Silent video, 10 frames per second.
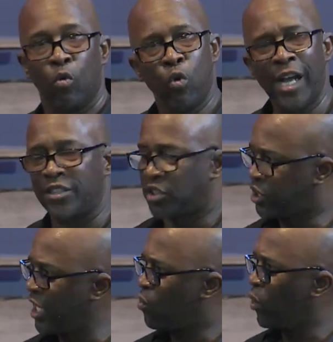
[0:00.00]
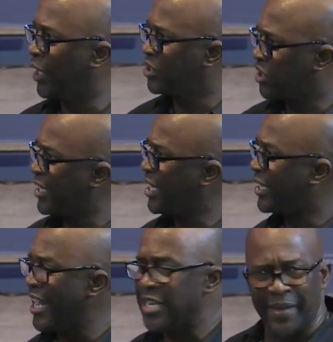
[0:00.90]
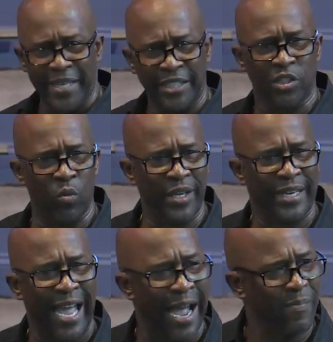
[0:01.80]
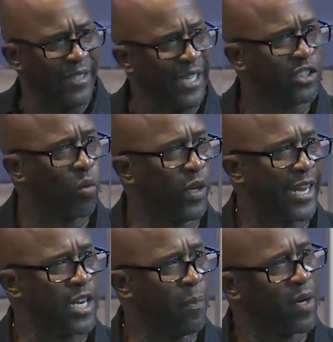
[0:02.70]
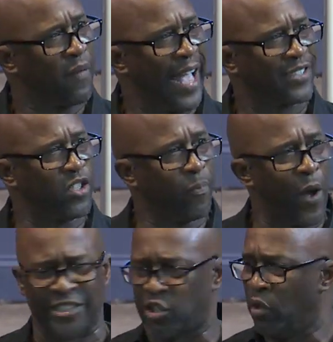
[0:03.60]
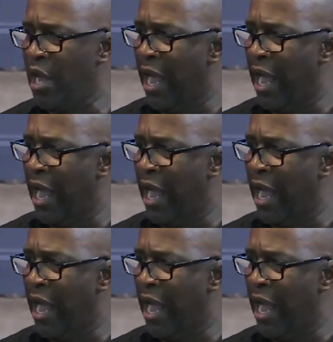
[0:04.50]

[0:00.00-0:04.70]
What? Seek what? Seek the kingdom. I need someone to guide me. I need someone like in the book of Acts the Apostle.